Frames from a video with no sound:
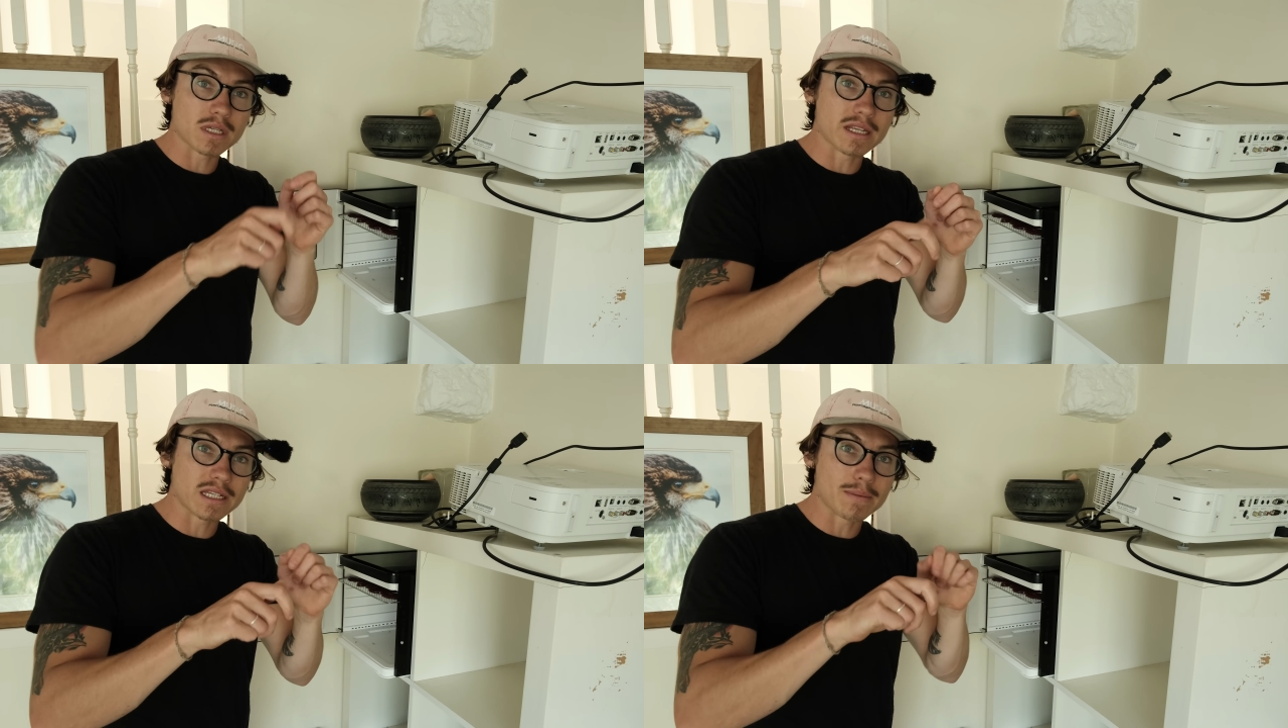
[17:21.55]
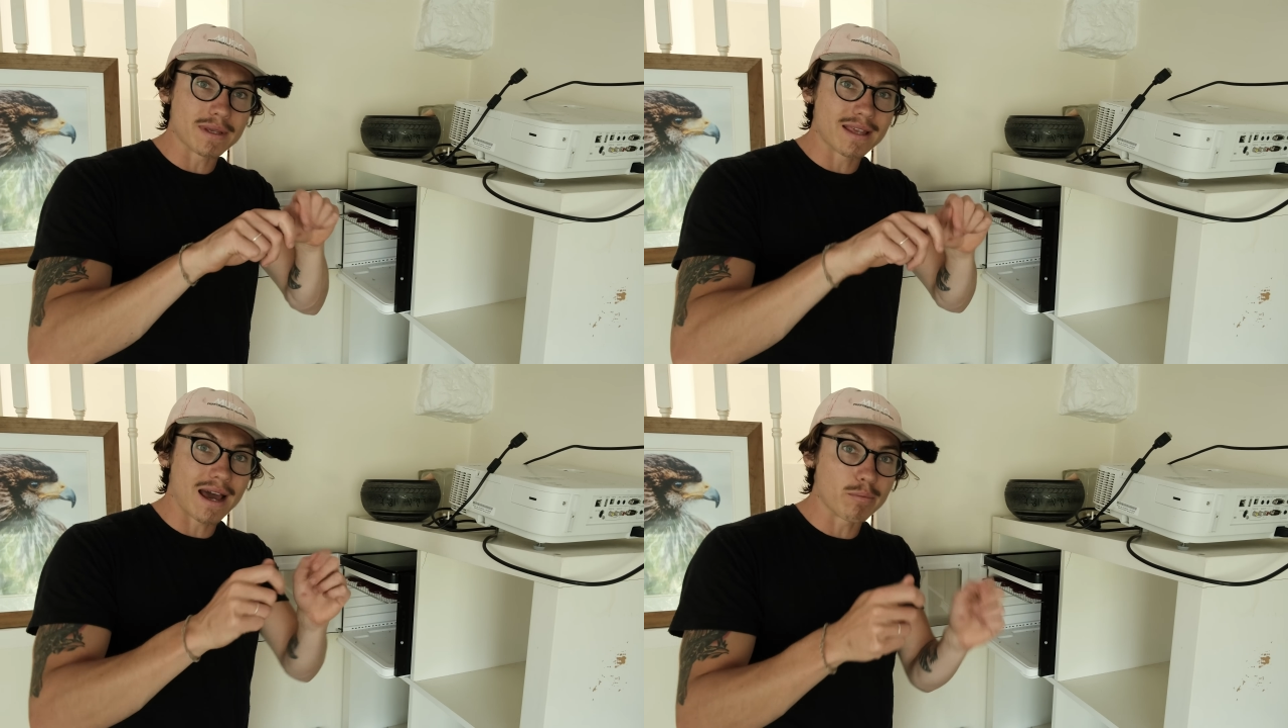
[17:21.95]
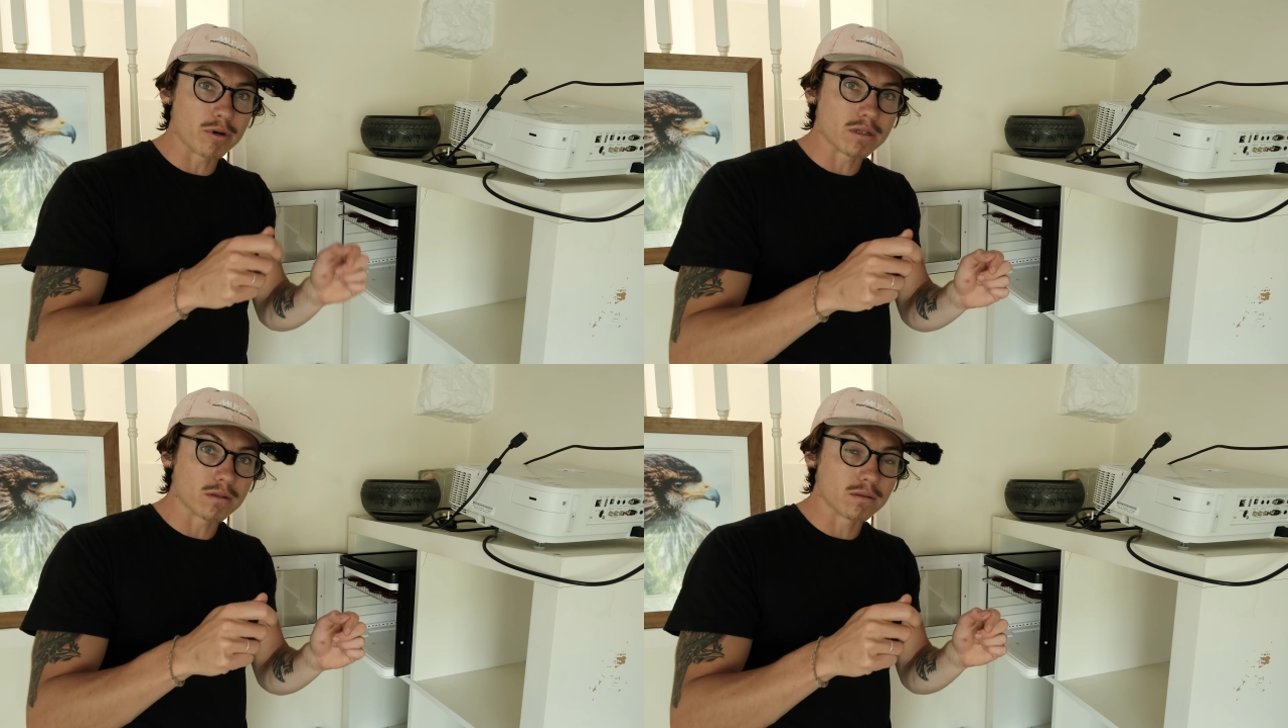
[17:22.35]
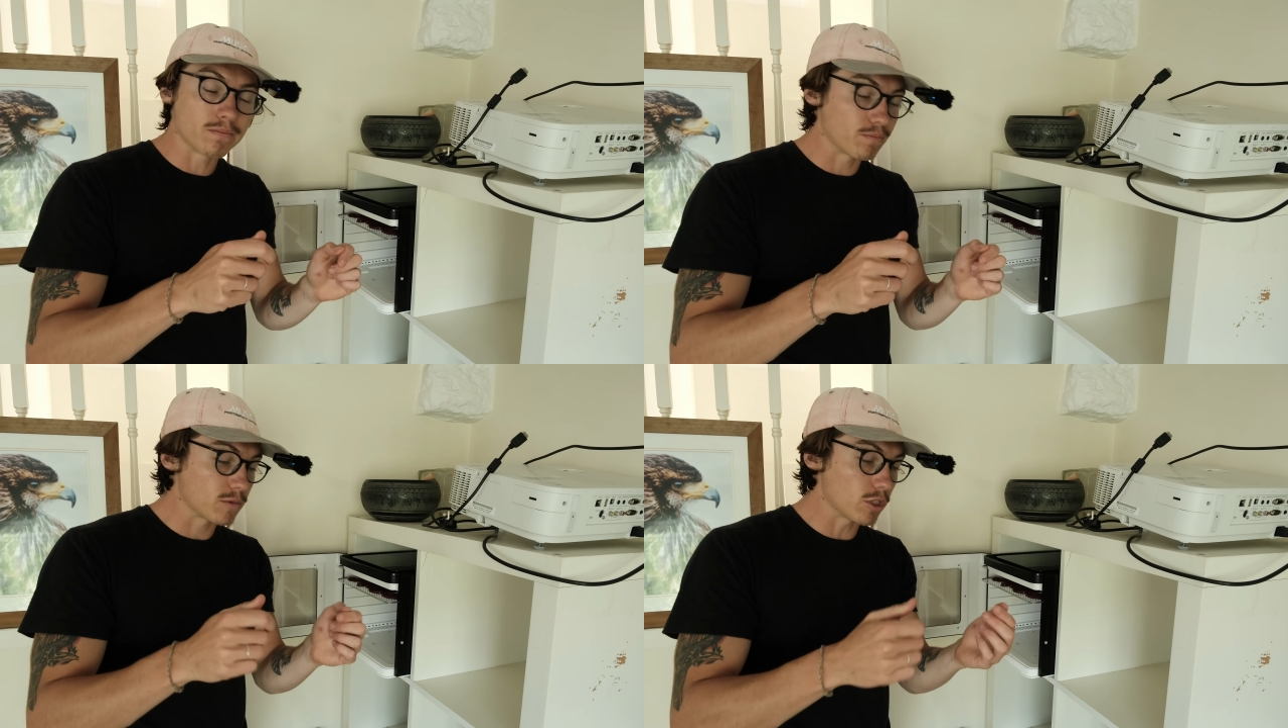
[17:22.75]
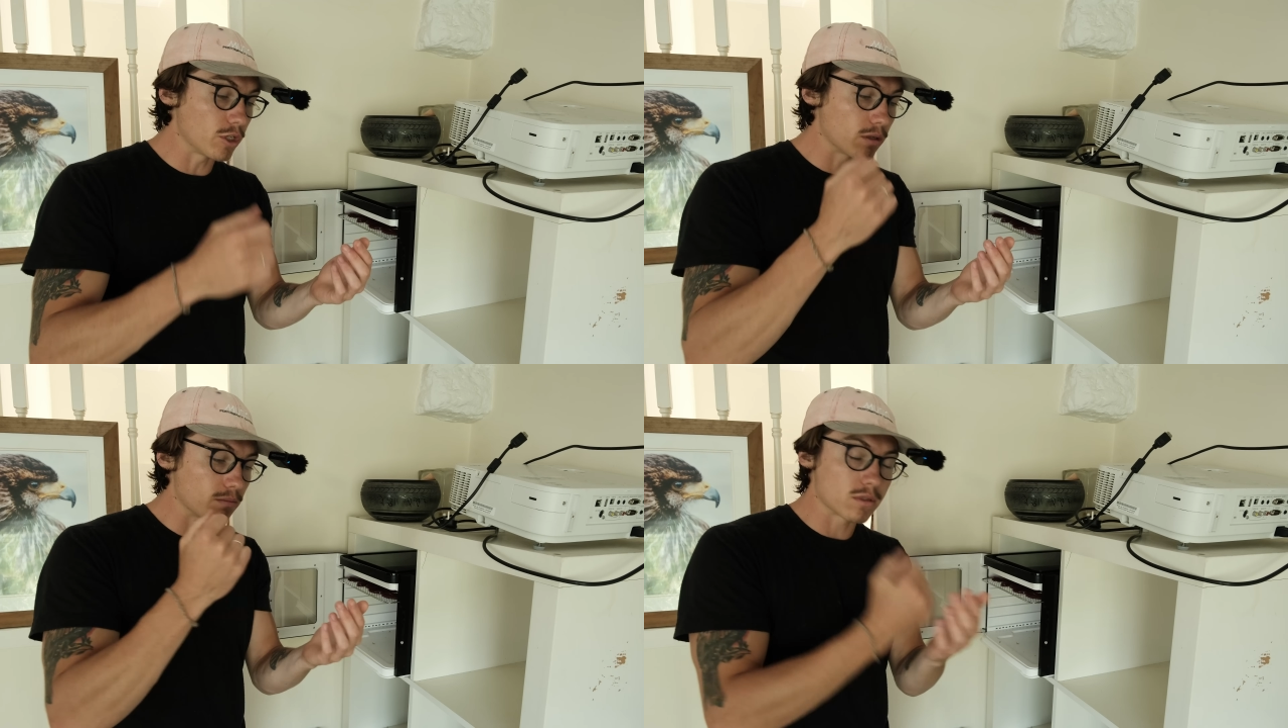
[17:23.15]
It needs to be that brittle so you
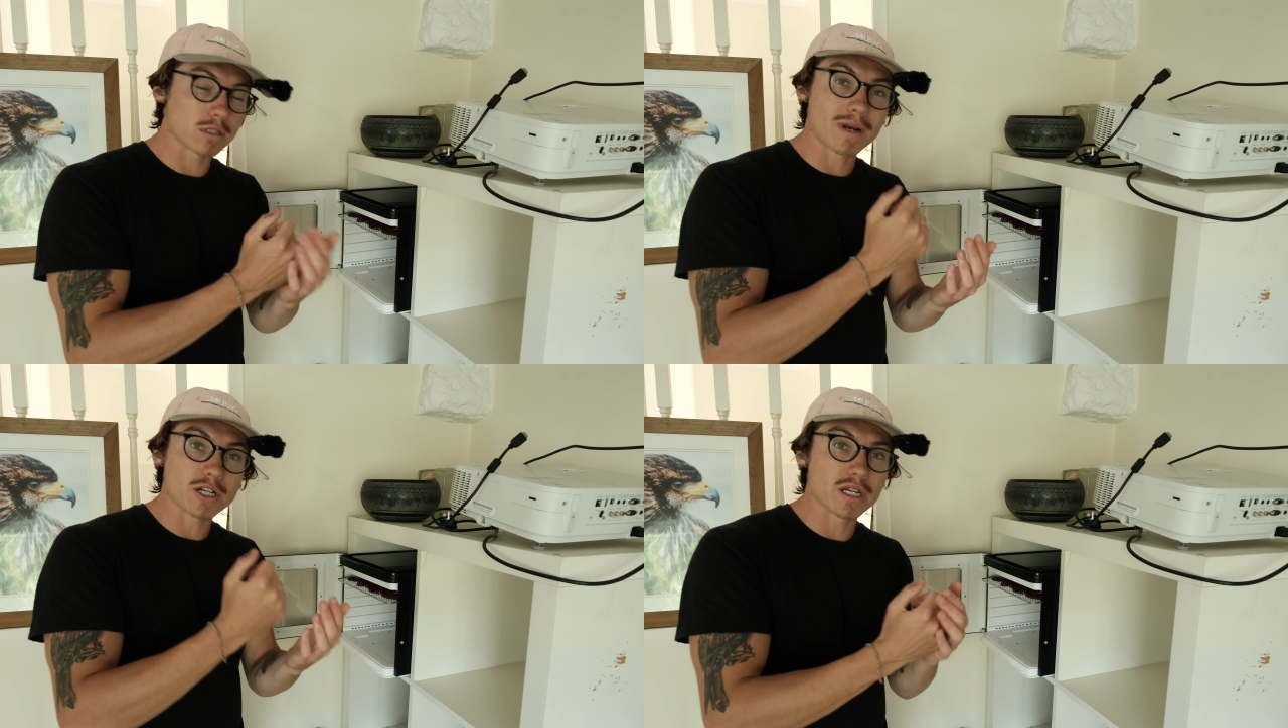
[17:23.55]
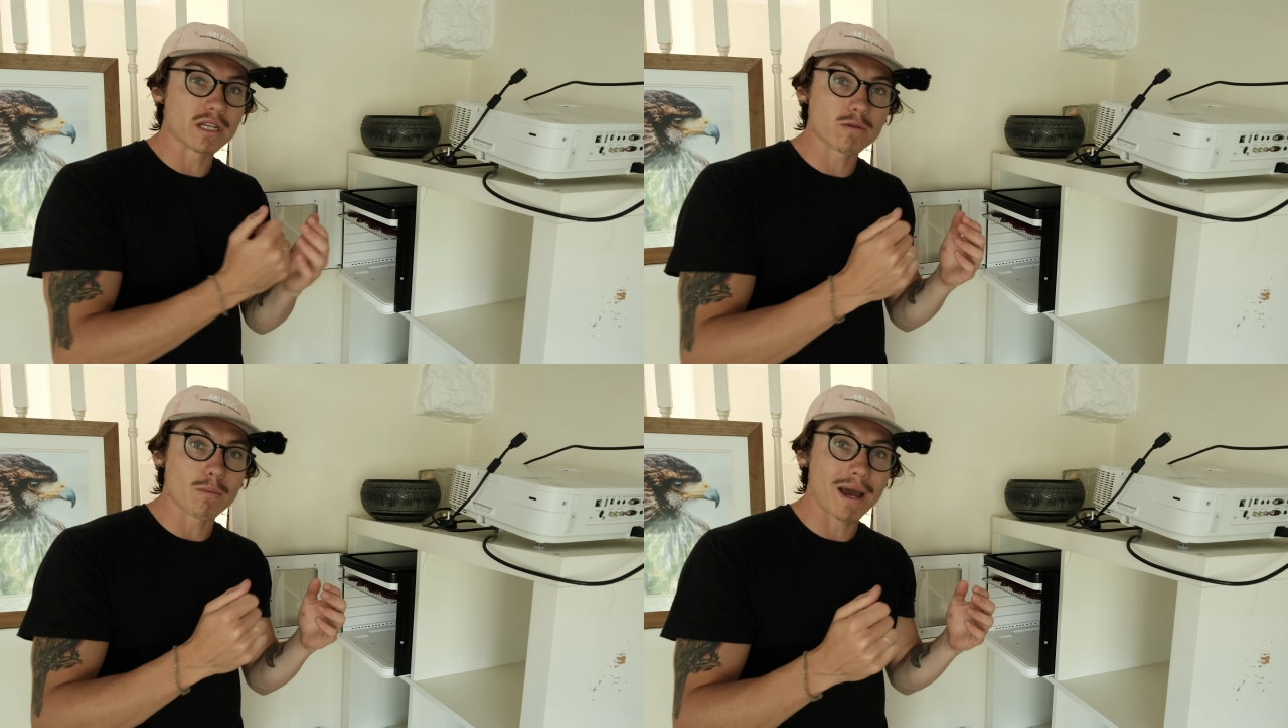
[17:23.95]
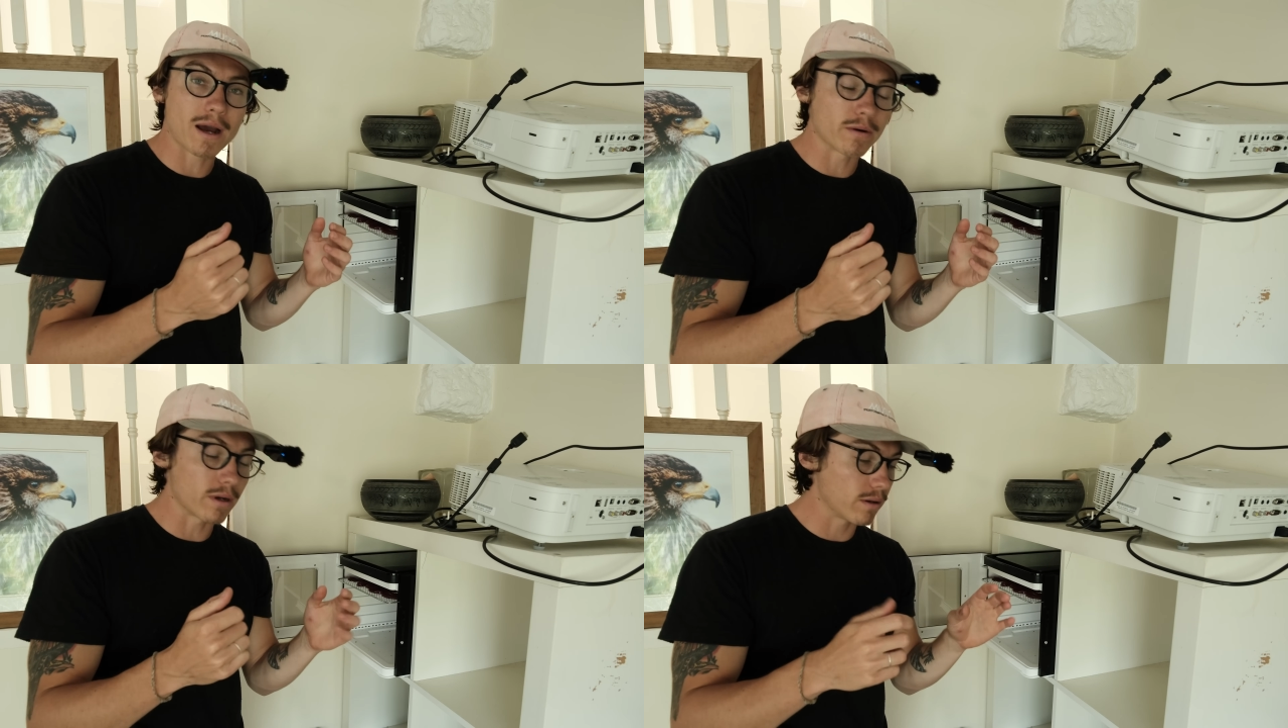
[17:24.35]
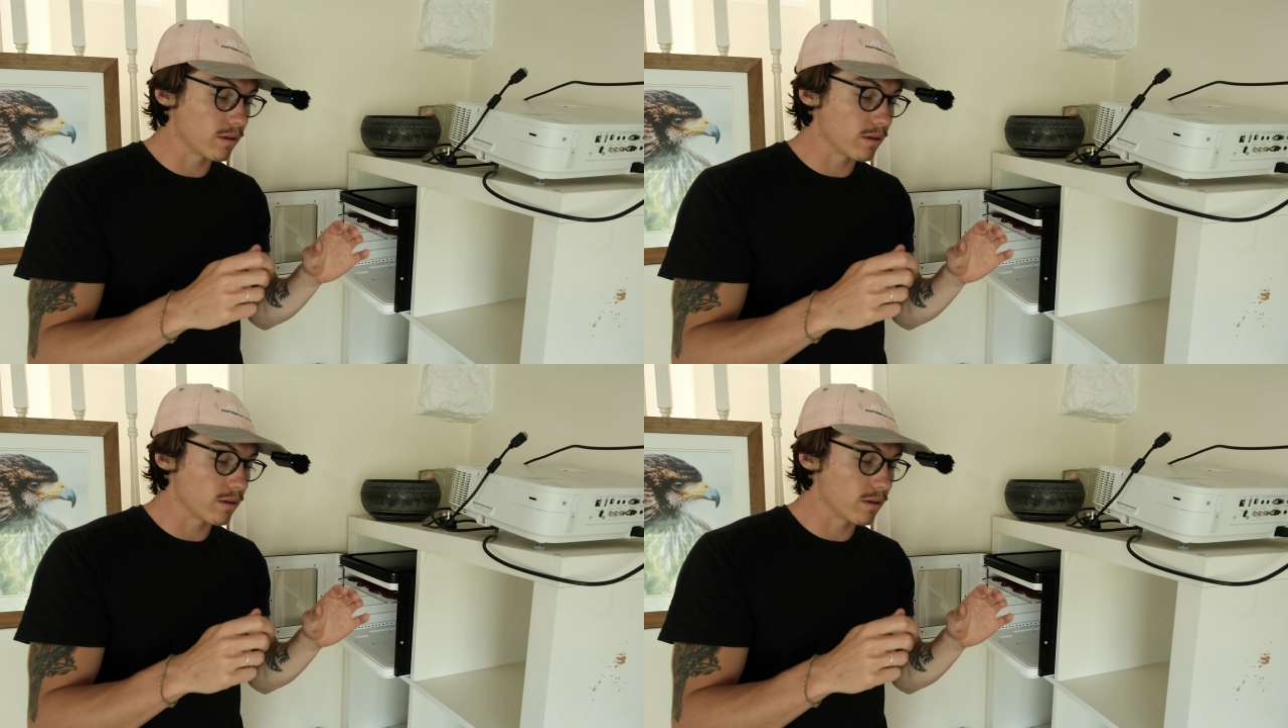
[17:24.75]
can smash it into a powder.